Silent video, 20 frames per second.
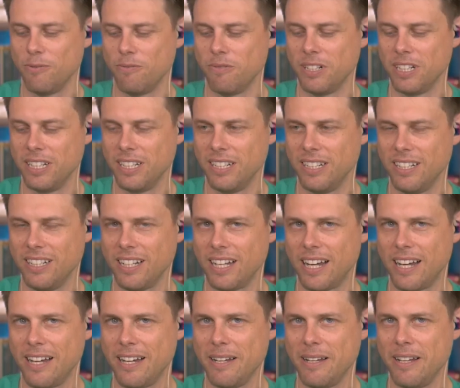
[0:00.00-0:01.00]
Well,
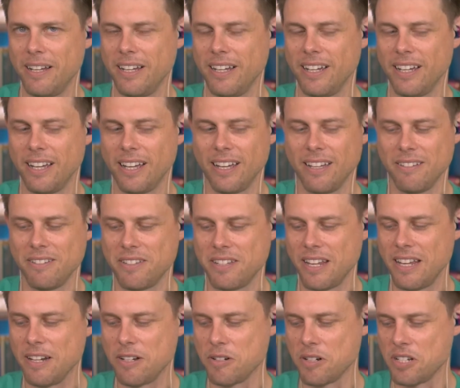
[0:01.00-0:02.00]
I as
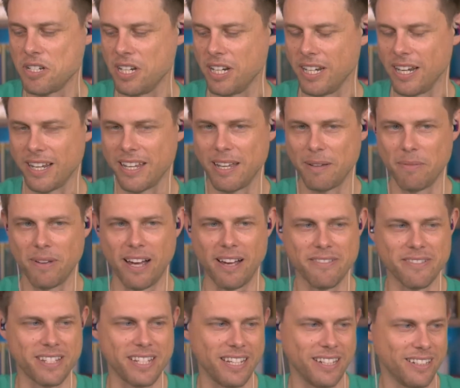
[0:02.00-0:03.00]
interesting. I kept
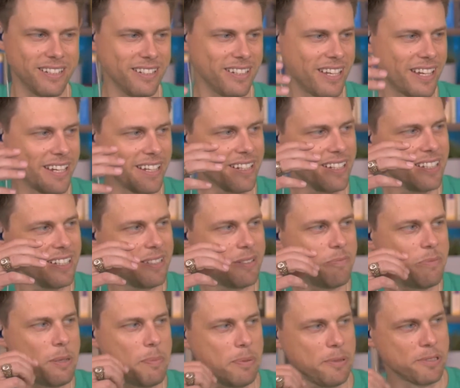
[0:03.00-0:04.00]
I was getting like
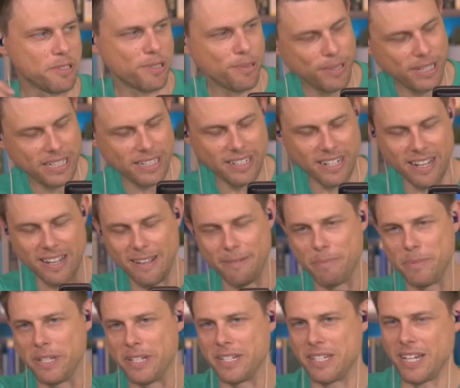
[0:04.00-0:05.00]
people tweeting at
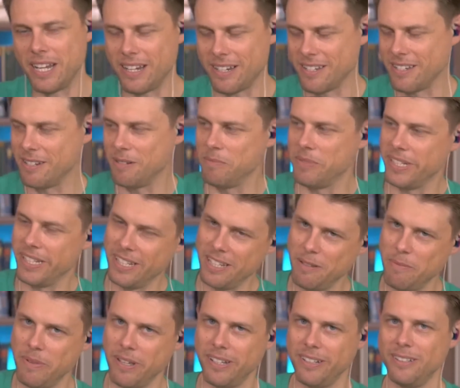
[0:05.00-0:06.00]
me, texting me,
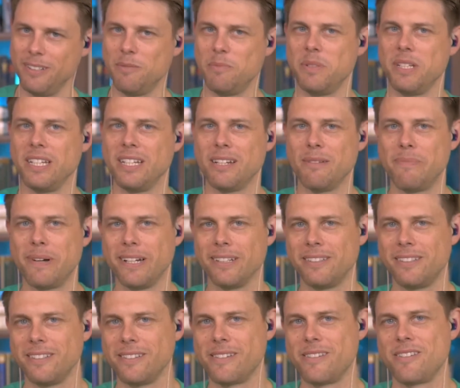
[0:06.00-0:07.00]
emailing me about
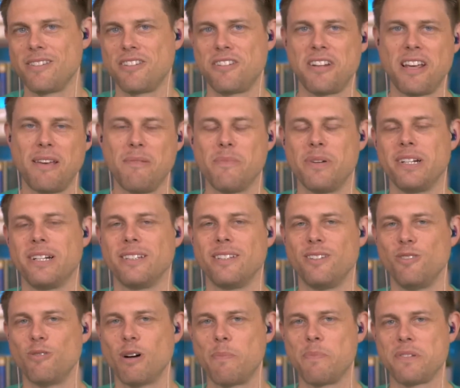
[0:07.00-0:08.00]
this statement on the
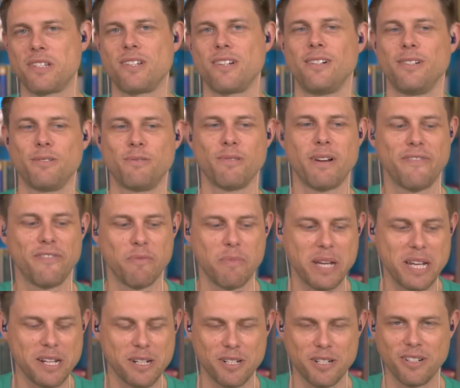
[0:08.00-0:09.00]
New Apostolic
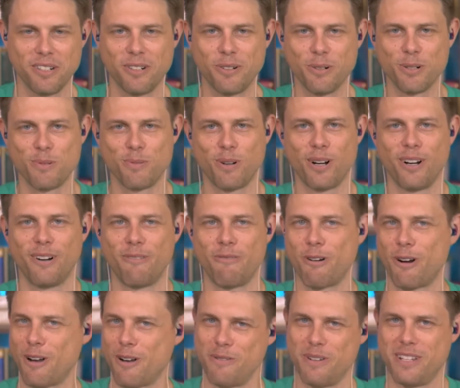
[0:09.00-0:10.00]
Reformation. Of course, we're
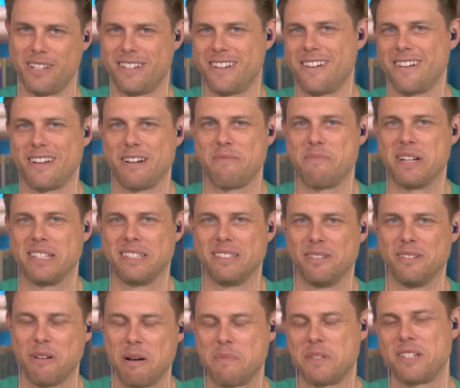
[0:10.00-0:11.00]
we're always talking about the
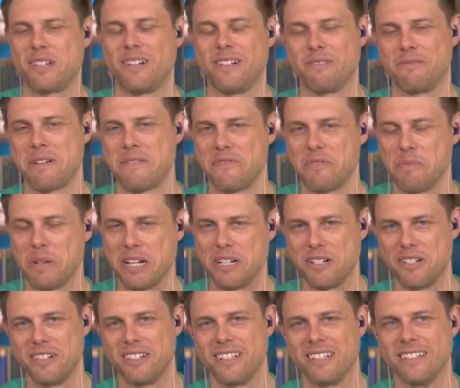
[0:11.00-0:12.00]
New Apostolic
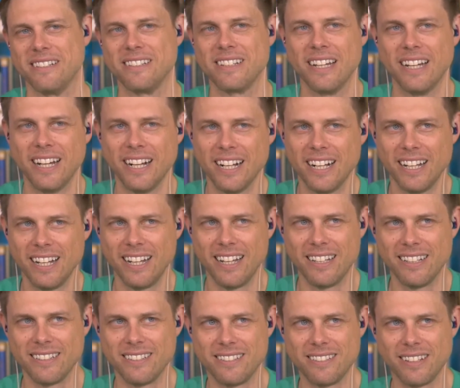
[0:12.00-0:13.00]
Reformation because
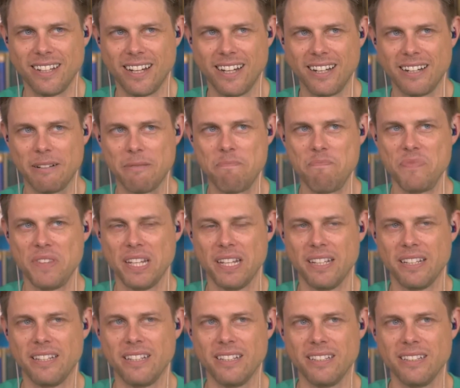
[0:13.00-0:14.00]
it's uh,
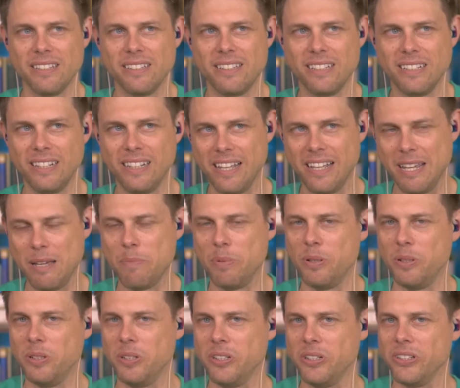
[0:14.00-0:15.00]
the the
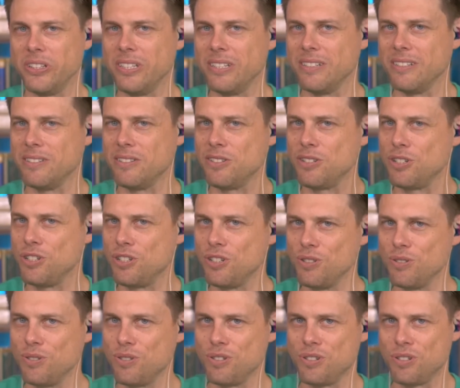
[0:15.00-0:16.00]
label is
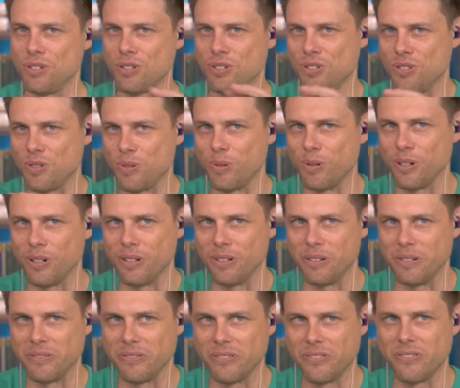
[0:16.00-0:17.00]
used to sort
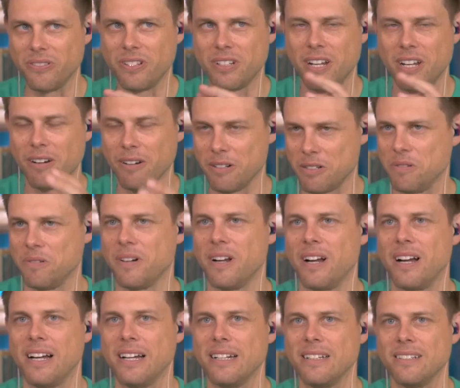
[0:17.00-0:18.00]
of
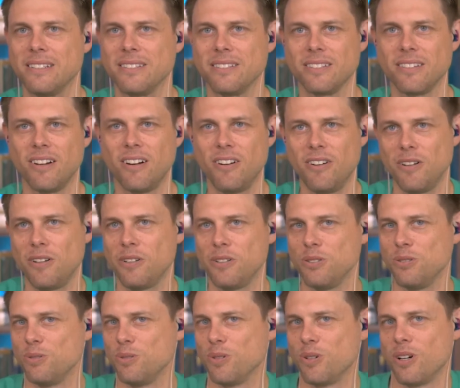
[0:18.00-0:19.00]
characterize all
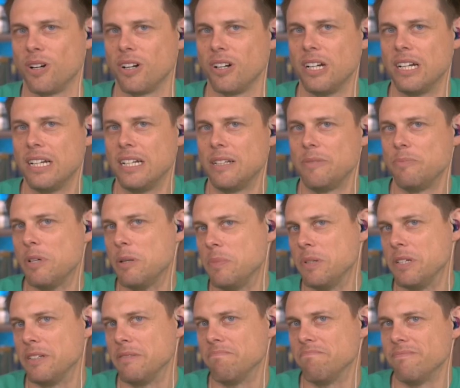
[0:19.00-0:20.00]
who are
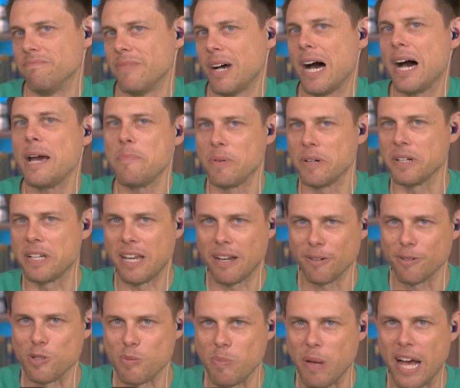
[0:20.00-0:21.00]
maybe hyper
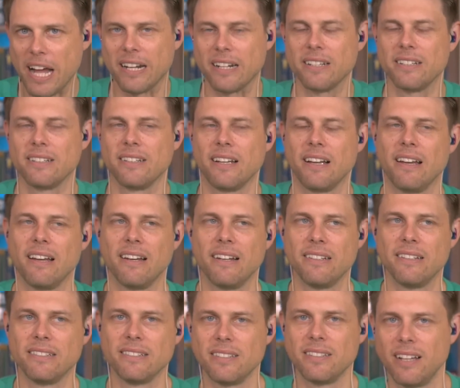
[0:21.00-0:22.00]
charismatic.
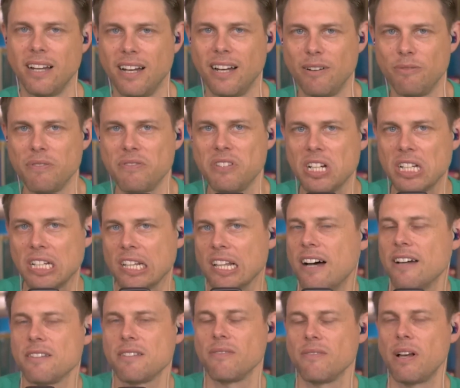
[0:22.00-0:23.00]
And uh, we've done
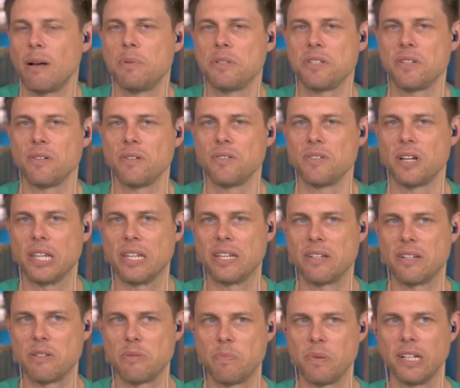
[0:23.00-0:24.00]
lots of episodes on
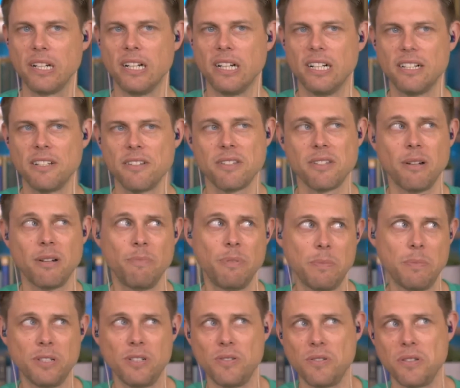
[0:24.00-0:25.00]
this, but some
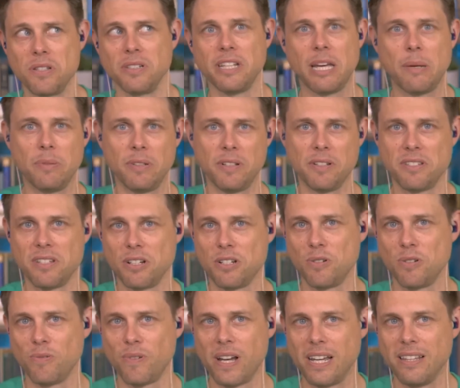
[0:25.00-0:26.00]
people use the label in
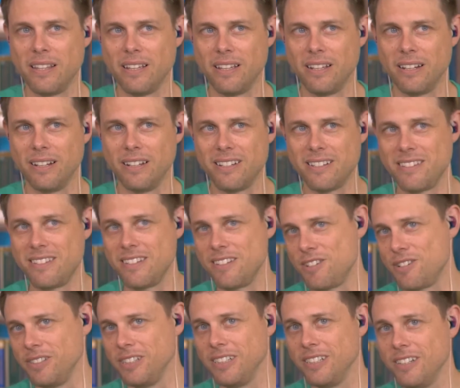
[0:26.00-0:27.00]
such a way that
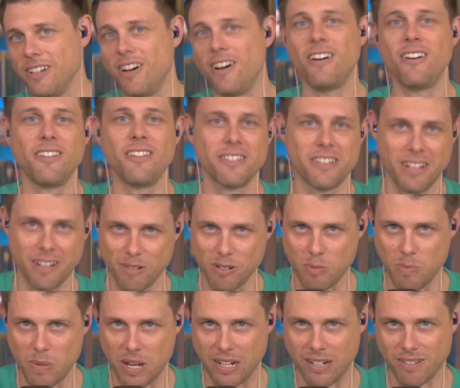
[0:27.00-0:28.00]
essentially all
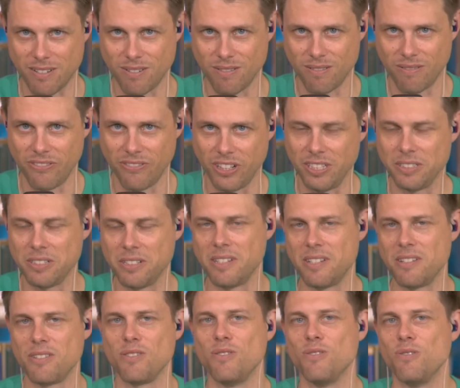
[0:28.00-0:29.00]
charismatics fall into
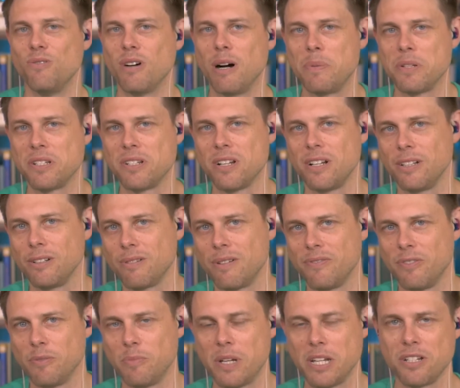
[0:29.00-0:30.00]
this new apostolic
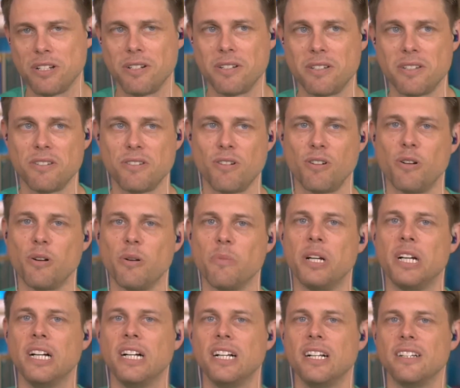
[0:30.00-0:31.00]
reformation. It's a
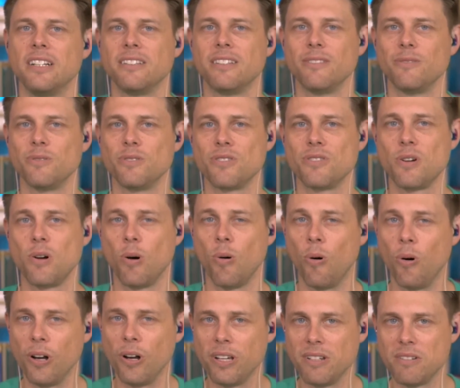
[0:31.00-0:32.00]
term that was
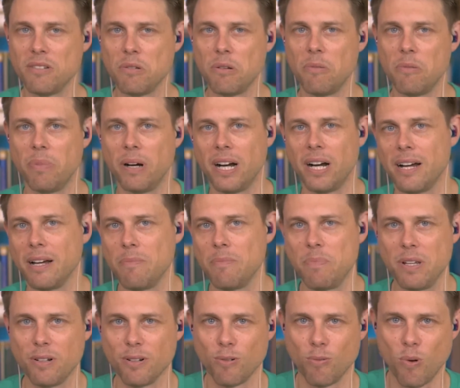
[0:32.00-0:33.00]
coined by
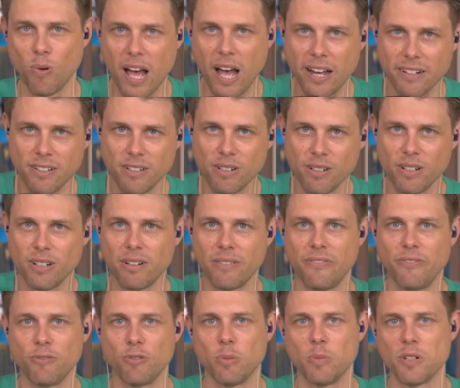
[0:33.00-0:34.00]
Peter Wagner, a
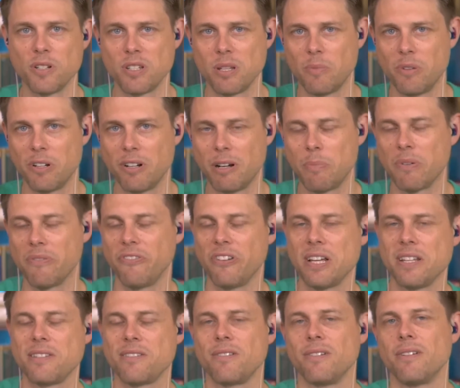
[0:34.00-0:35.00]
former seminary
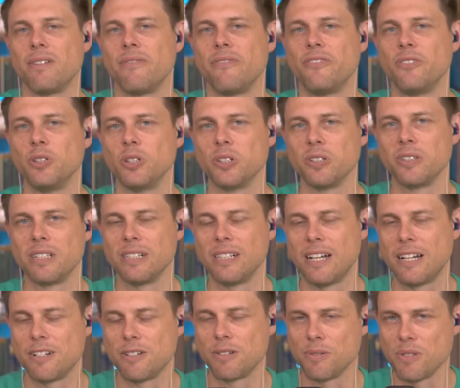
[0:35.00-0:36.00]
professor at Fuller
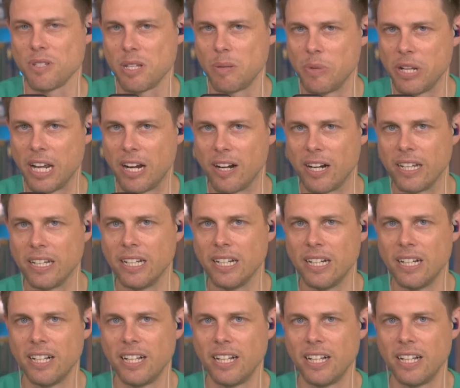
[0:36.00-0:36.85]
Theological Seminary.